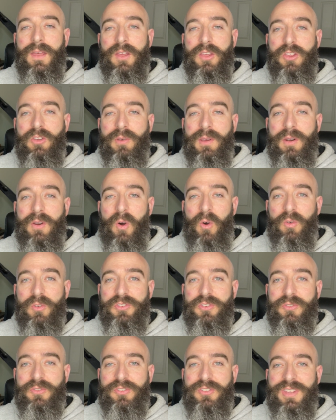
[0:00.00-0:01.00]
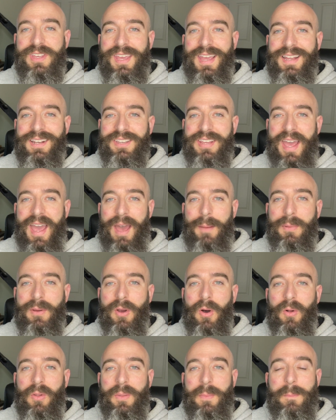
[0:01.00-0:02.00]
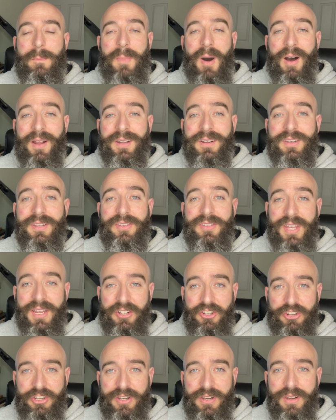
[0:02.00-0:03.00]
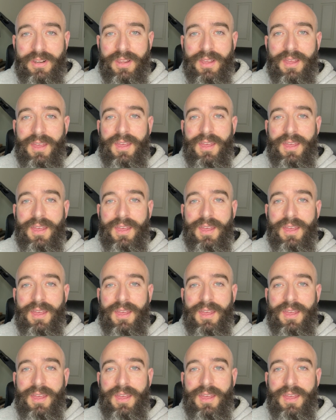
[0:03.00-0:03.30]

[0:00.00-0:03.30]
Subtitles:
you can also see a tab called monetization.